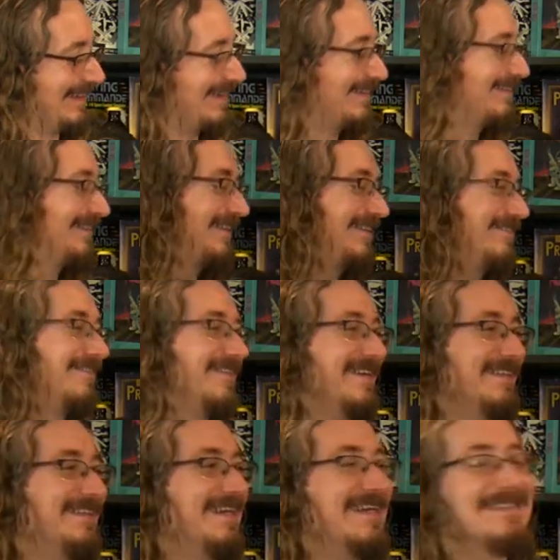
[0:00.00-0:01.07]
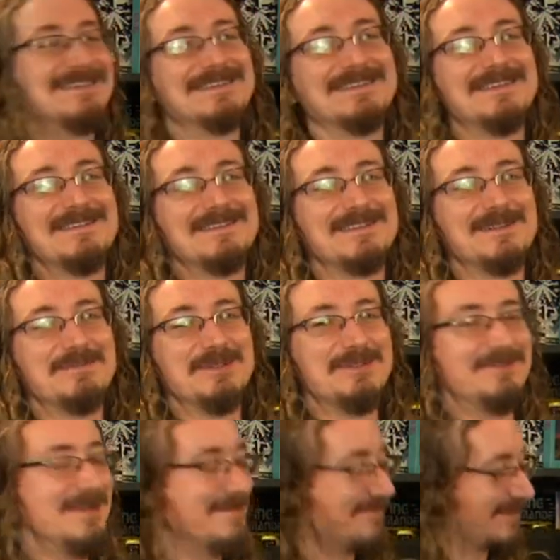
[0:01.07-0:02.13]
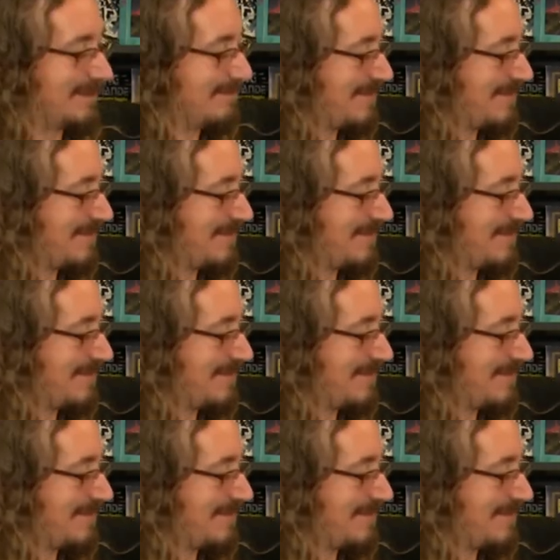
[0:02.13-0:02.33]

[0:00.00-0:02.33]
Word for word: really fantastic stuff. This is going to be great for the